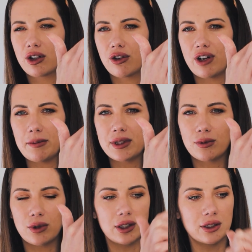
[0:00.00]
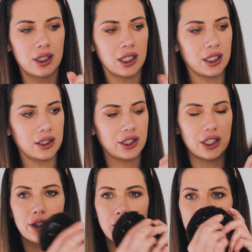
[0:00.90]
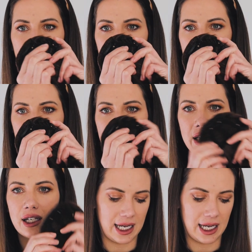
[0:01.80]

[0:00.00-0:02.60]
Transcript: grips, 1, 2, 3,